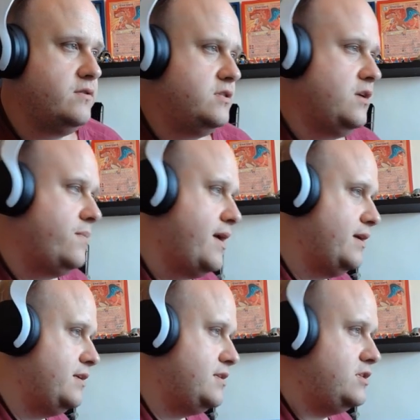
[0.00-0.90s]
or she's not paying
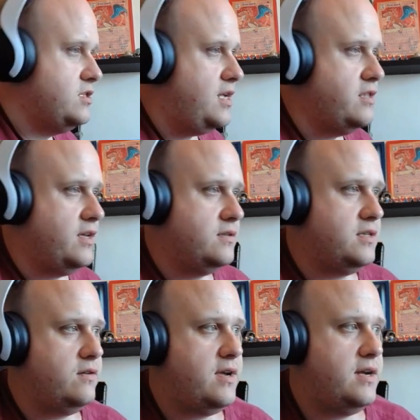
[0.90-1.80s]
any attention to anything
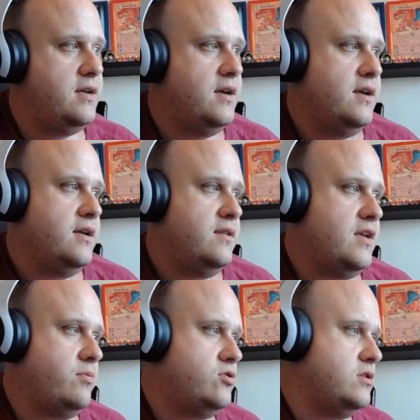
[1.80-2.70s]
outside her head.
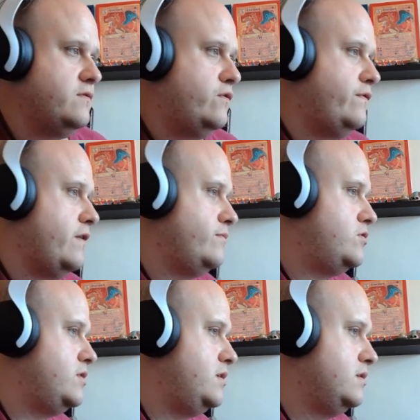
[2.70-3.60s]
The apple sure doesn't fall far from the
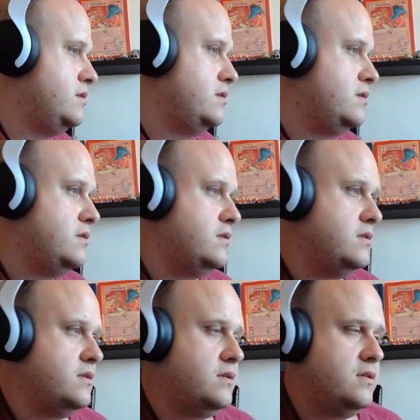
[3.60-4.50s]
tree.
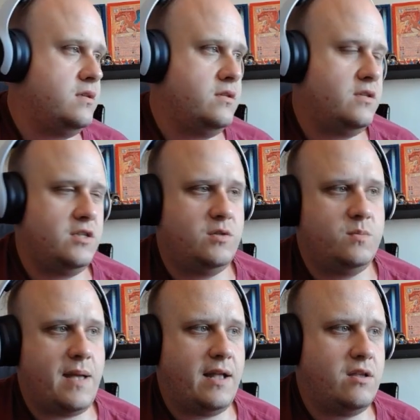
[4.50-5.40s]
I think she was
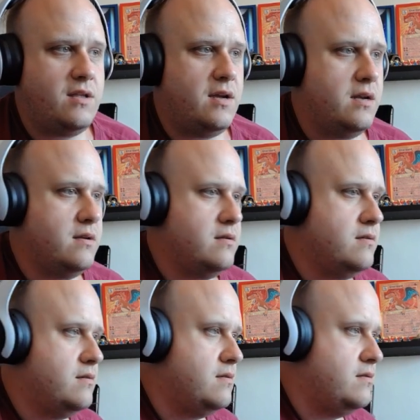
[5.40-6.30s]
banging her dad.
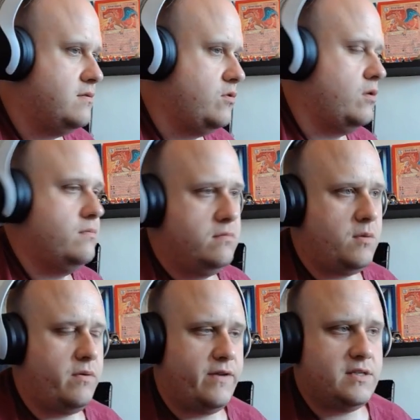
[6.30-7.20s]
Not
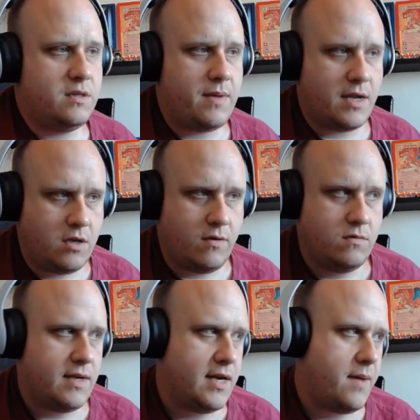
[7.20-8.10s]
the professor banging her
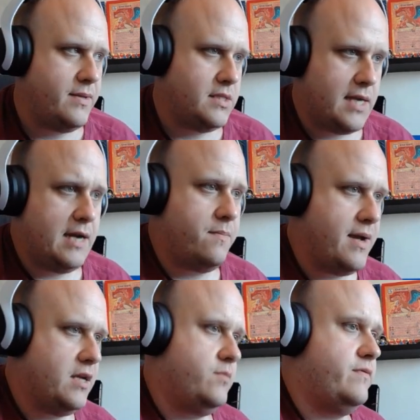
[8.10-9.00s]
own dad, I mean Skyla
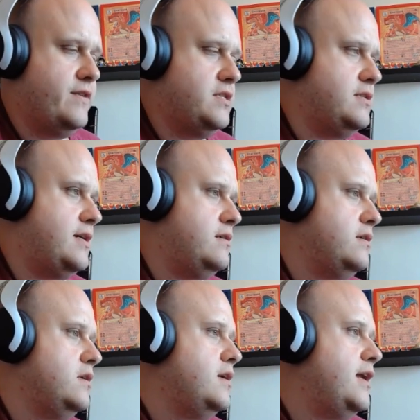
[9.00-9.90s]
banging her professor's dad.
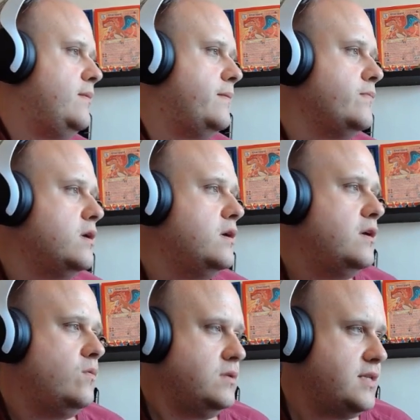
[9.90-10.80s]
Anyway,
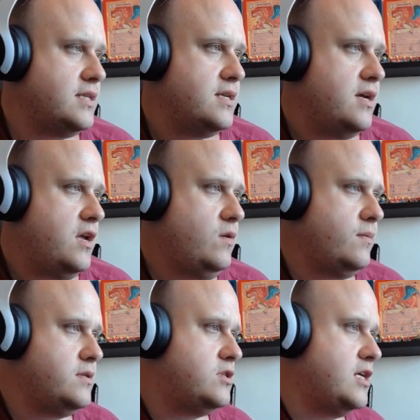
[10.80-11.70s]
what's next? Are you
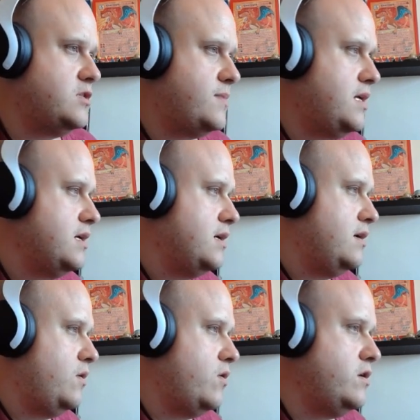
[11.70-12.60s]
coming to join me?
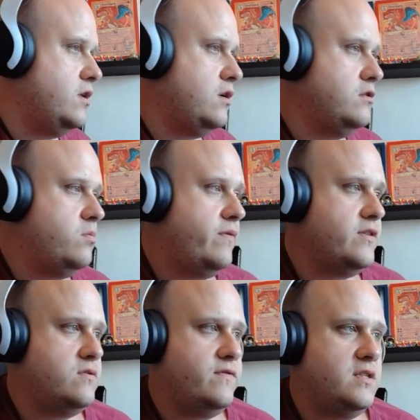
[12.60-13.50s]
Or are you going to go to the
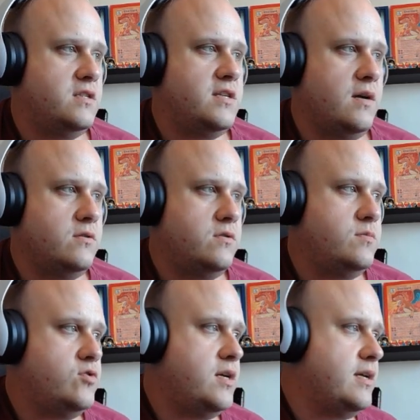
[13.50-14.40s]
professor and visit tower to do
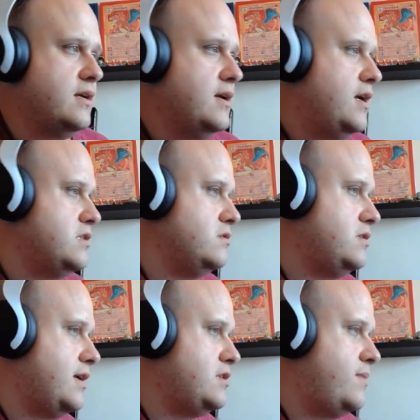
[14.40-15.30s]
some training? As long as
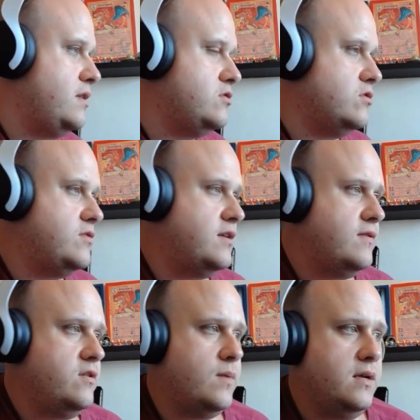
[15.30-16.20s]
I get to battle the strong trainer
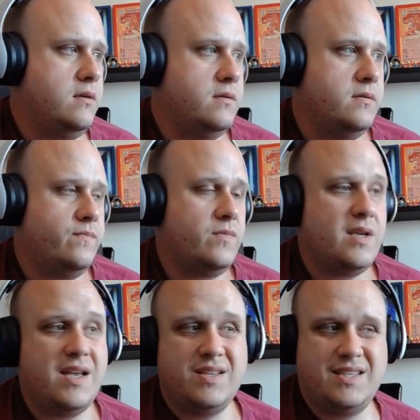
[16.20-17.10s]
either way.
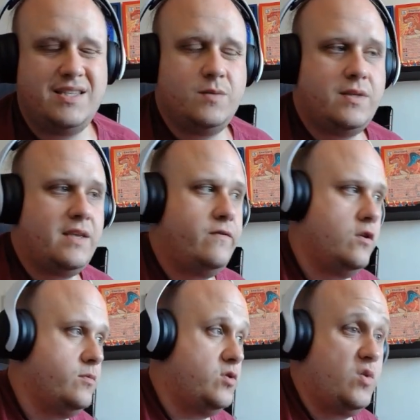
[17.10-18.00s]
See, this is where they give you the
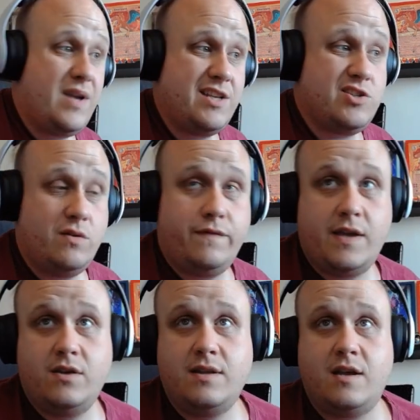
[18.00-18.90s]
option. You can just go
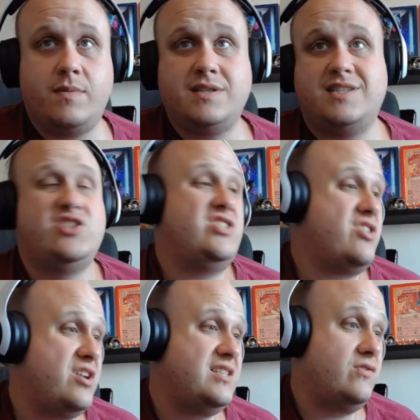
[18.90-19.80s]
fight her now, but as I said, she's a
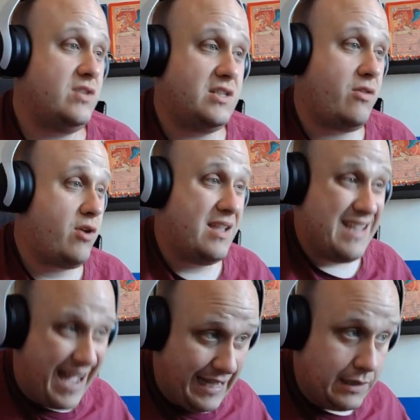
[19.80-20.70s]
37, 37,
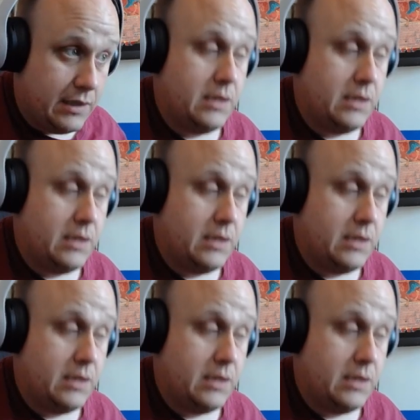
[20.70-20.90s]
39.